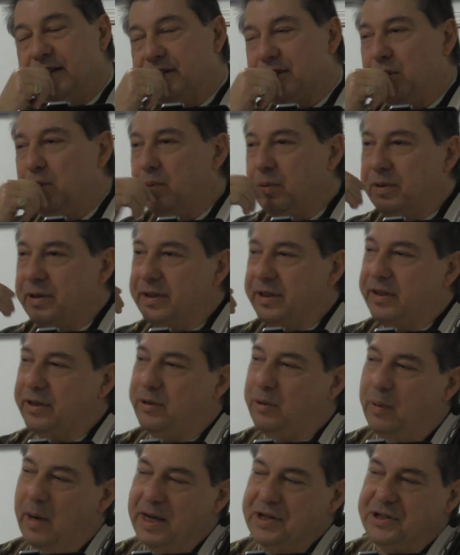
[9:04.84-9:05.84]
so the
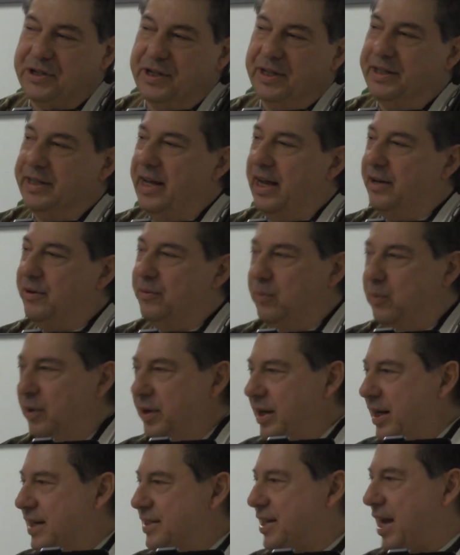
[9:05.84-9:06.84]
question then,
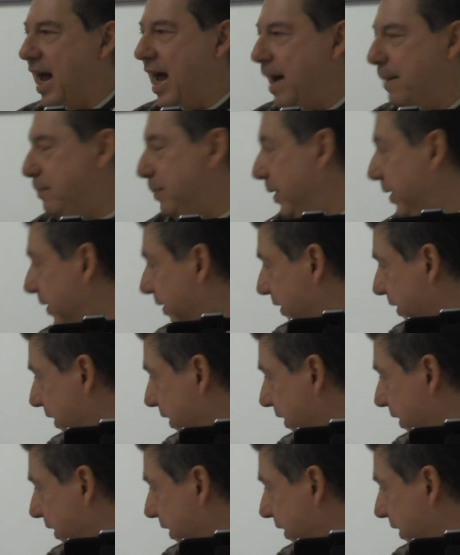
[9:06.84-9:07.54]
what has happened?